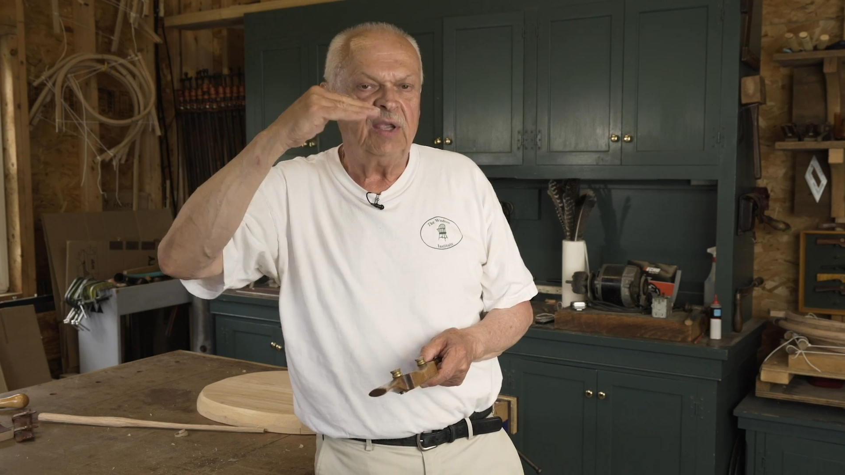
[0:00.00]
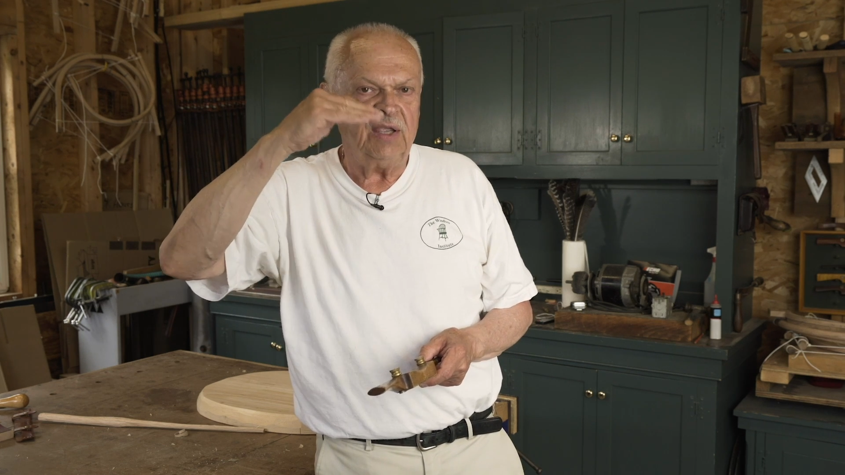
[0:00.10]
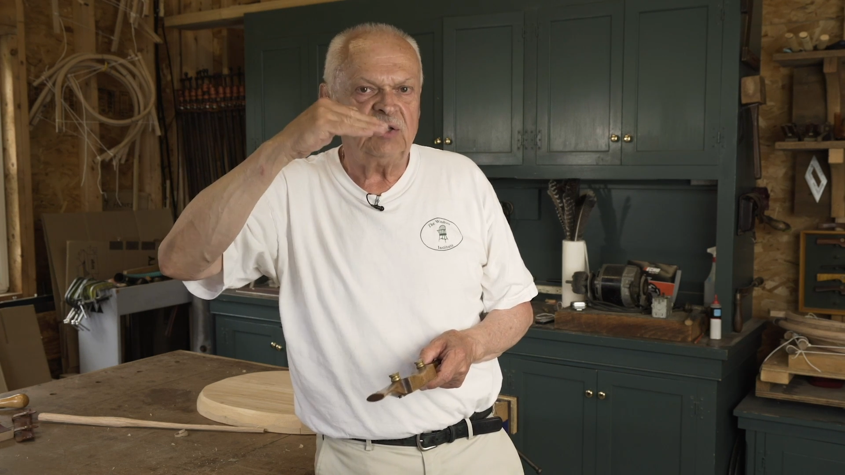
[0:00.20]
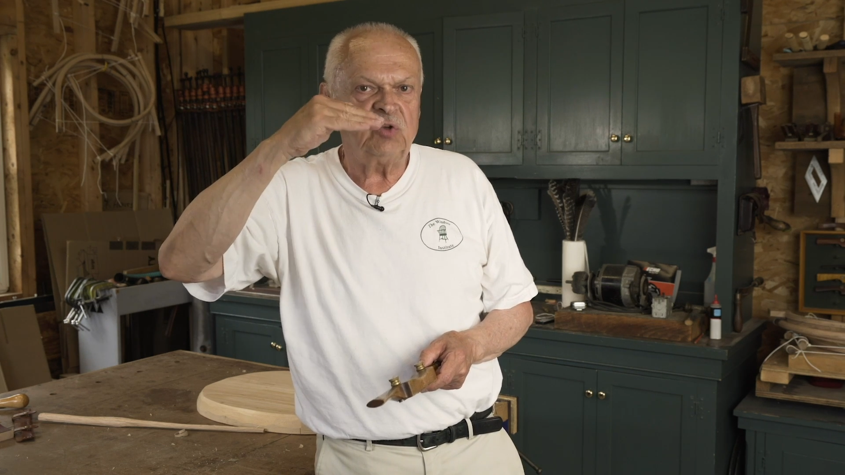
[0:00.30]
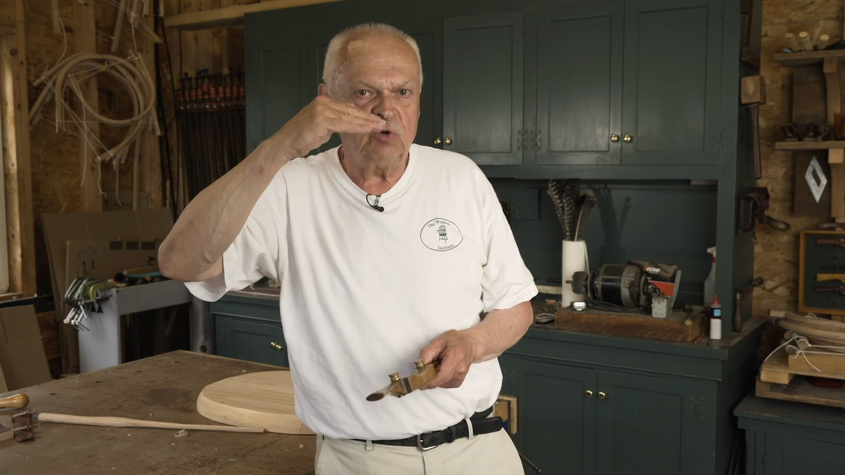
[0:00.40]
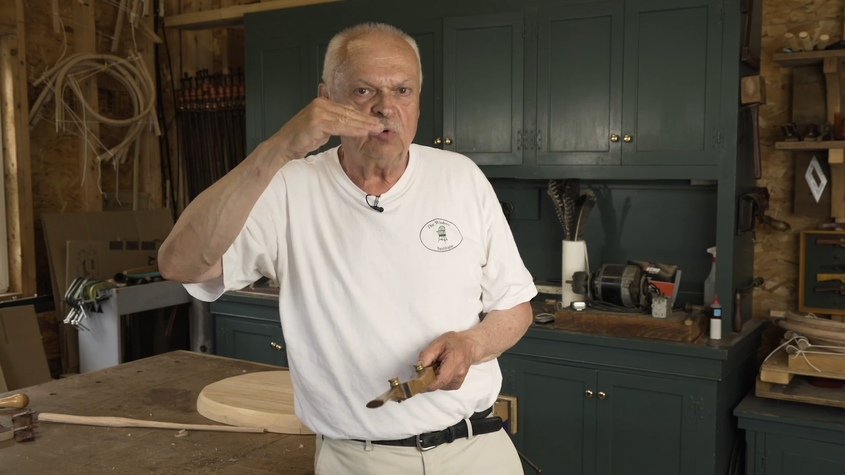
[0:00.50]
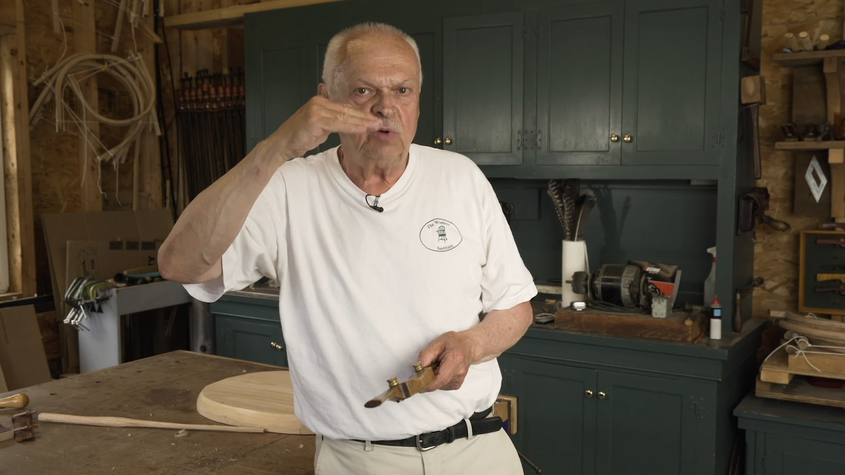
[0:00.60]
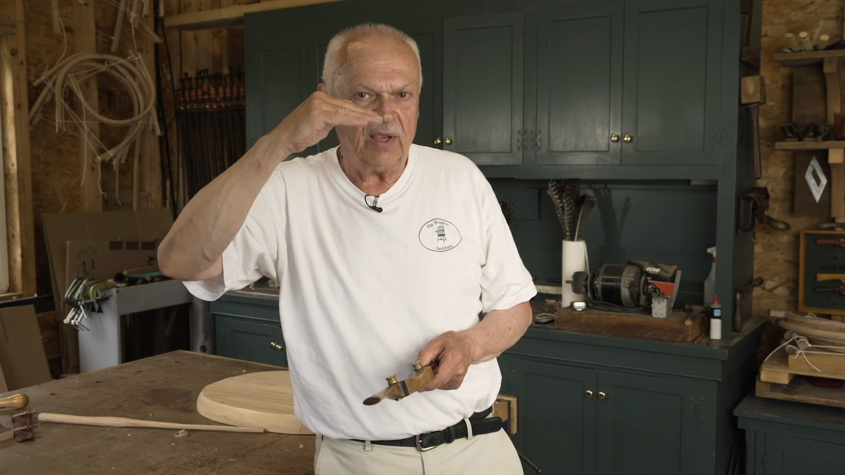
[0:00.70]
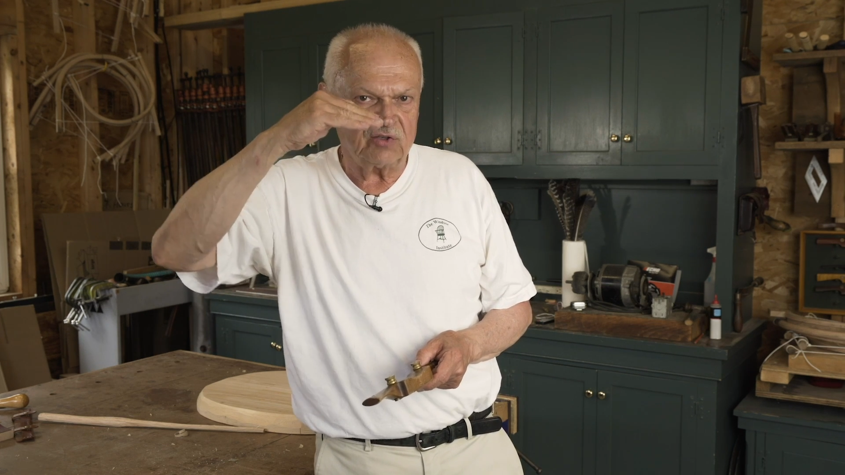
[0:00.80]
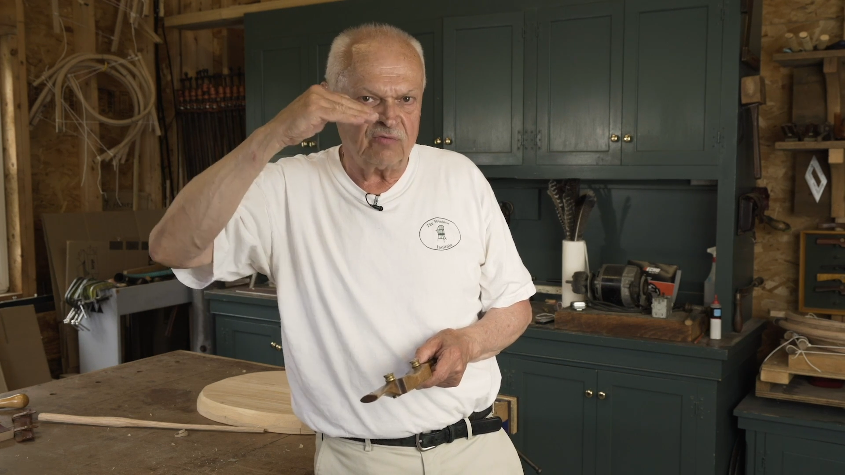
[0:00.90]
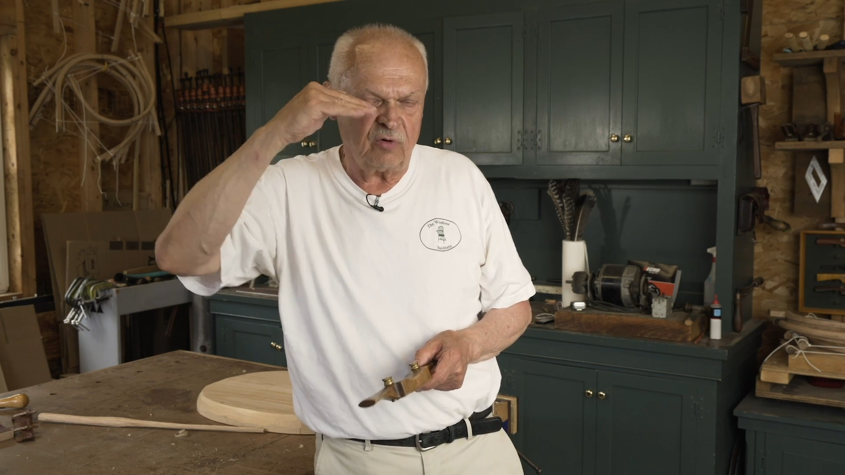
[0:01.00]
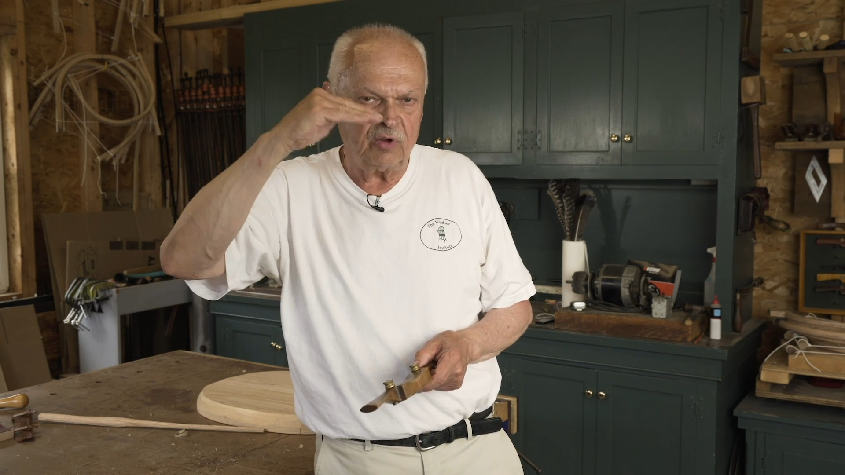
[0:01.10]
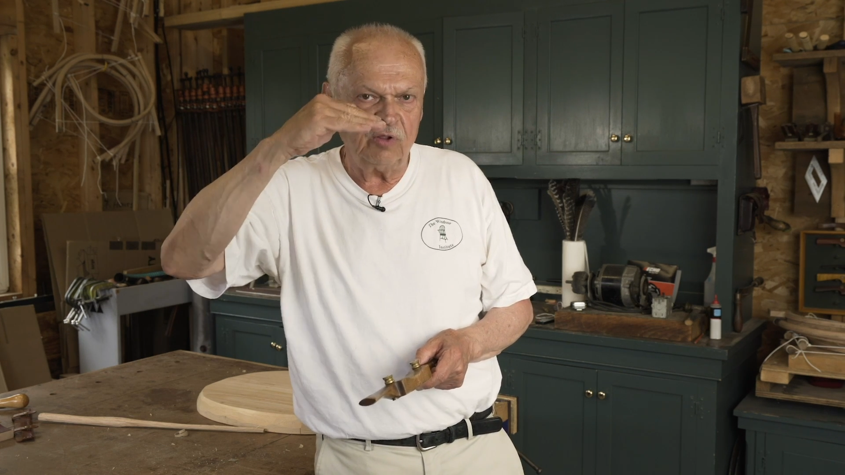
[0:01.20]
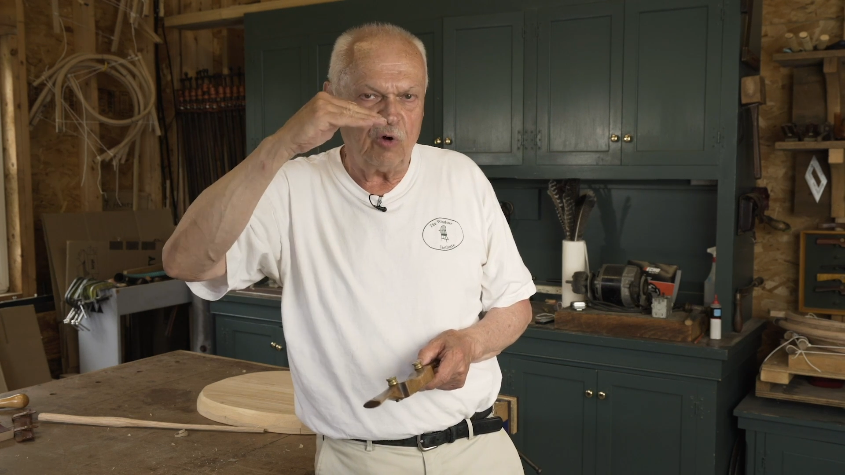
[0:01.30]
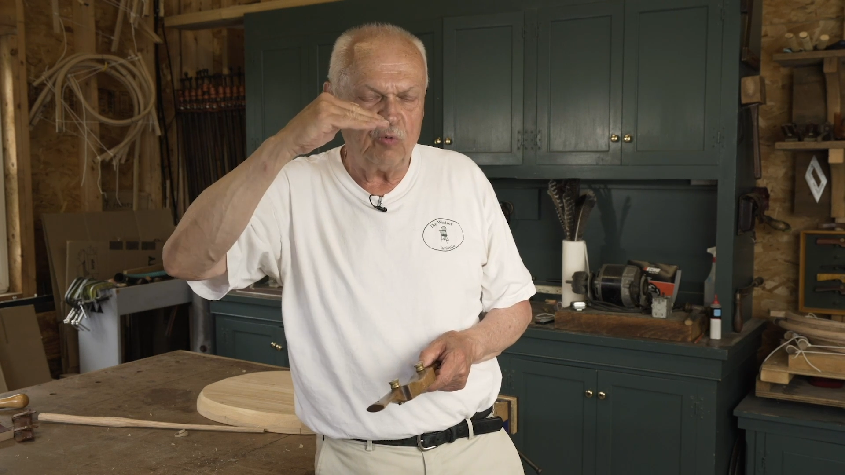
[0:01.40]
It too has a
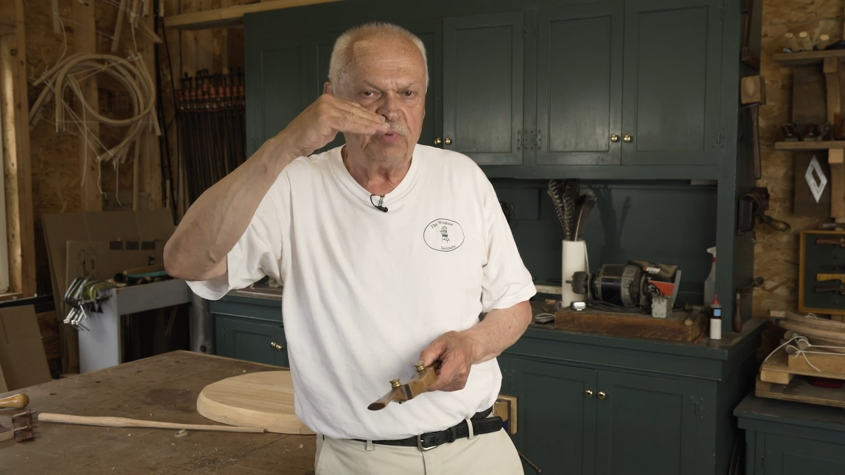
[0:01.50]
very low